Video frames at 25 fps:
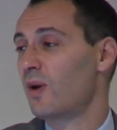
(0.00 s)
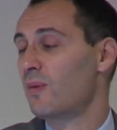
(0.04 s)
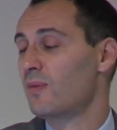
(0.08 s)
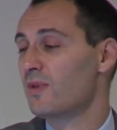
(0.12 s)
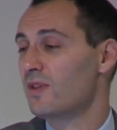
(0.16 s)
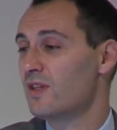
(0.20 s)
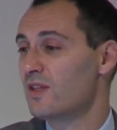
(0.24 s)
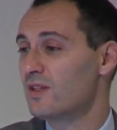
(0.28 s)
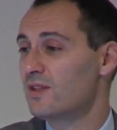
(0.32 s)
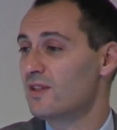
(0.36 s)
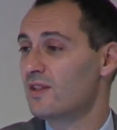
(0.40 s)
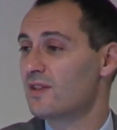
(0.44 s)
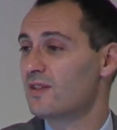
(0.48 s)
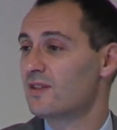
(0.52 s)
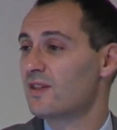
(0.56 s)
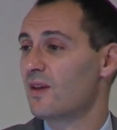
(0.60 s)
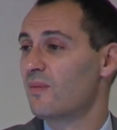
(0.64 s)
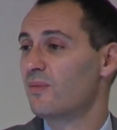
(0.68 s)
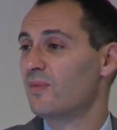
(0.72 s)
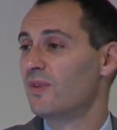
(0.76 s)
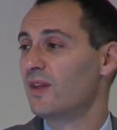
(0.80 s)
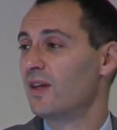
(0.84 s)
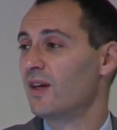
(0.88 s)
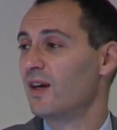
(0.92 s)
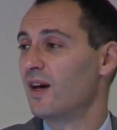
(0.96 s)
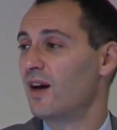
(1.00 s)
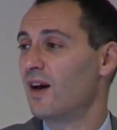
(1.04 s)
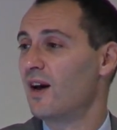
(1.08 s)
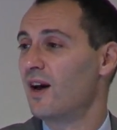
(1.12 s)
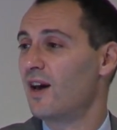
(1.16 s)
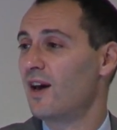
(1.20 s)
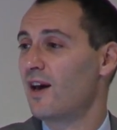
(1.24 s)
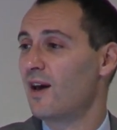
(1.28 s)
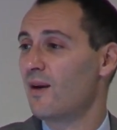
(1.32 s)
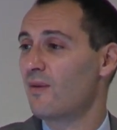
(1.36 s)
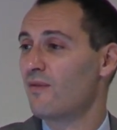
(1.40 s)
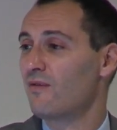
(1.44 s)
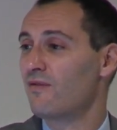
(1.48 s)
I mean, this is something
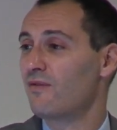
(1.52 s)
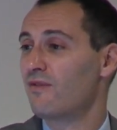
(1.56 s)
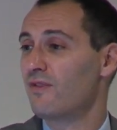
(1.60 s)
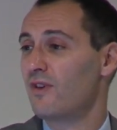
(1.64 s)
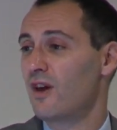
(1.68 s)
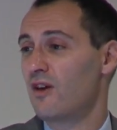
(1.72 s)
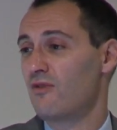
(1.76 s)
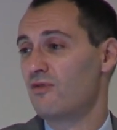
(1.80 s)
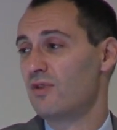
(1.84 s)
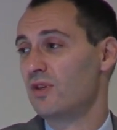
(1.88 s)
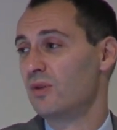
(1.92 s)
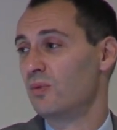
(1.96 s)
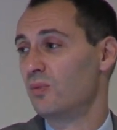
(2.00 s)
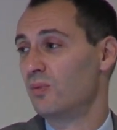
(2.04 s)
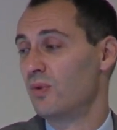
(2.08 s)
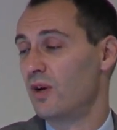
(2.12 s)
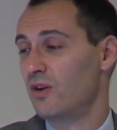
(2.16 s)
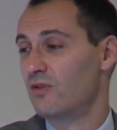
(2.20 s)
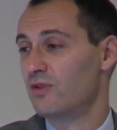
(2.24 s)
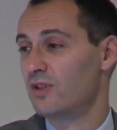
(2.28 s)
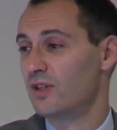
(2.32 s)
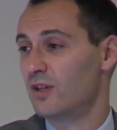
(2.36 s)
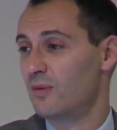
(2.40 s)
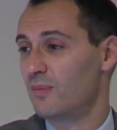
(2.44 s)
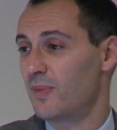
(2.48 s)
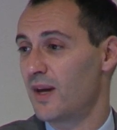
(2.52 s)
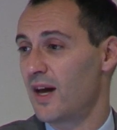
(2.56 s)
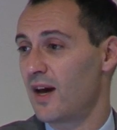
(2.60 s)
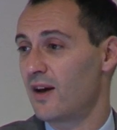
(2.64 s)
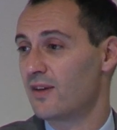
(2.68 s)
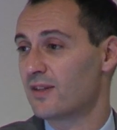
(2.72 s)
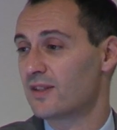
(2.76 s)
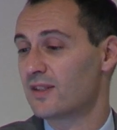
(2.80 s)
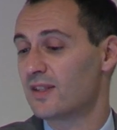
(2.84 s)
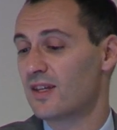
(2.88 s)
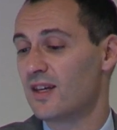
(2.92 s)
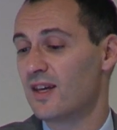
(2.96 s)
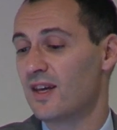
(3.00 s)
I am very worried
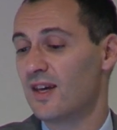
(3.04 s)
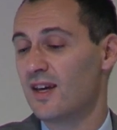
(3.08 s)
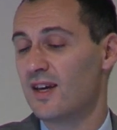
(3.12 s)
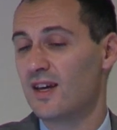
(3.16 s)
about.